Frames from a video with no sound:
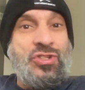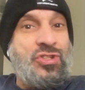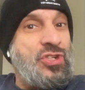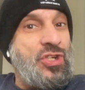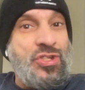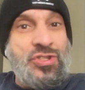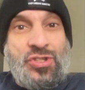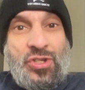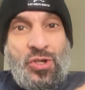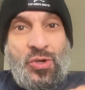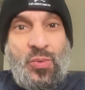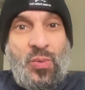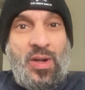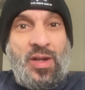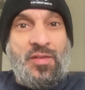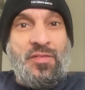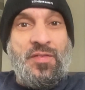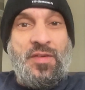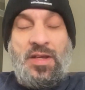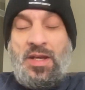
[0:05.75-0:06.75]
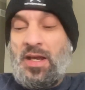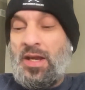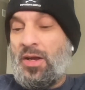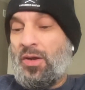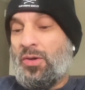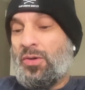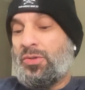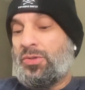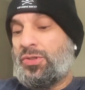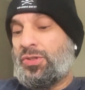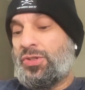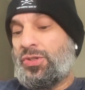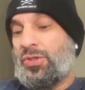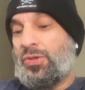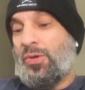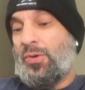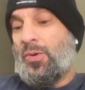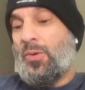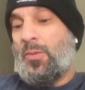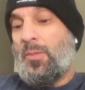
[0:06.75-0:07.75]
Just a quick video
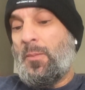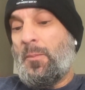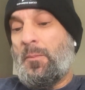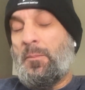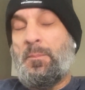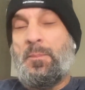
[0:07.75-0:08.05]
to